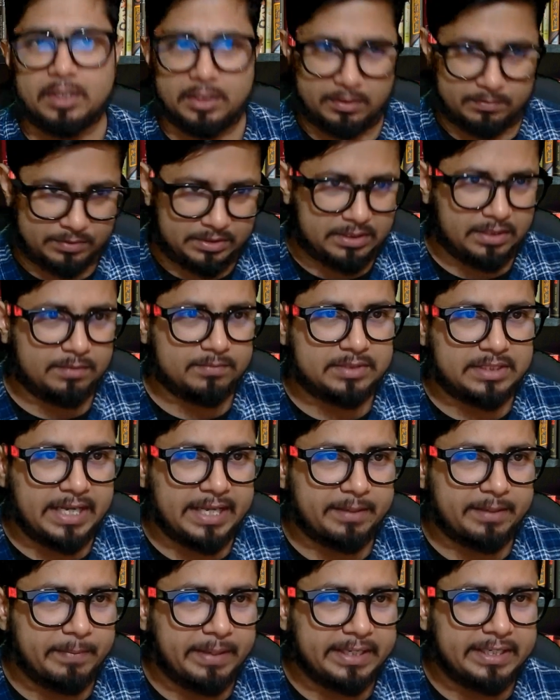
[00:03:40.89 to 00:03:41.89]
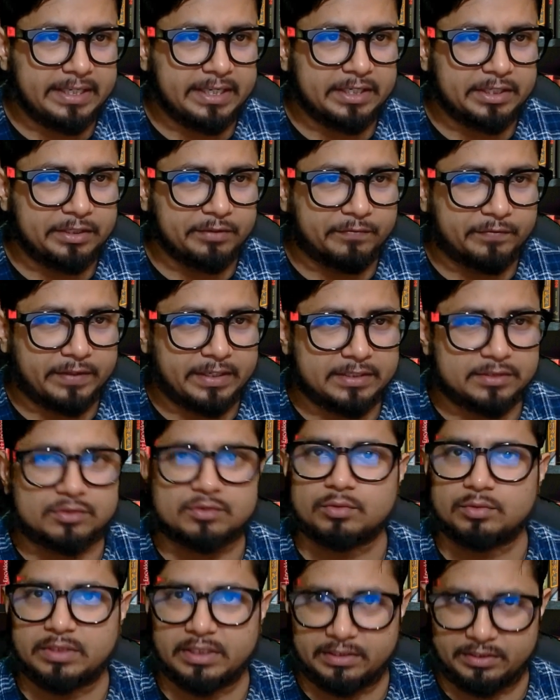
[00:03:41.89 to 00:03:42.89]
terms terms like making a difference
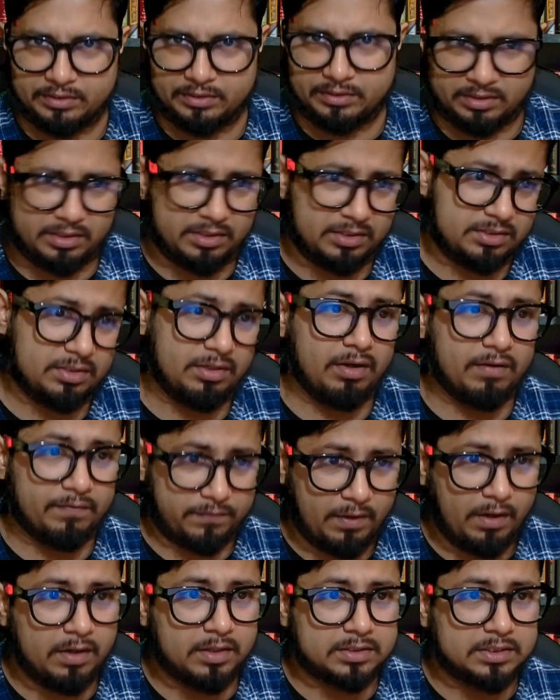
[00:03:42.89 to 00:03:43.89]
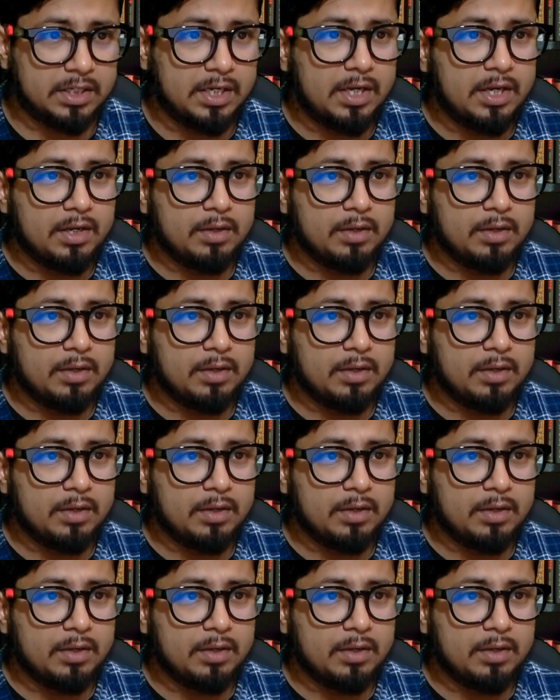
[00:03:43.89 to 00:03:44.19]
through the research of course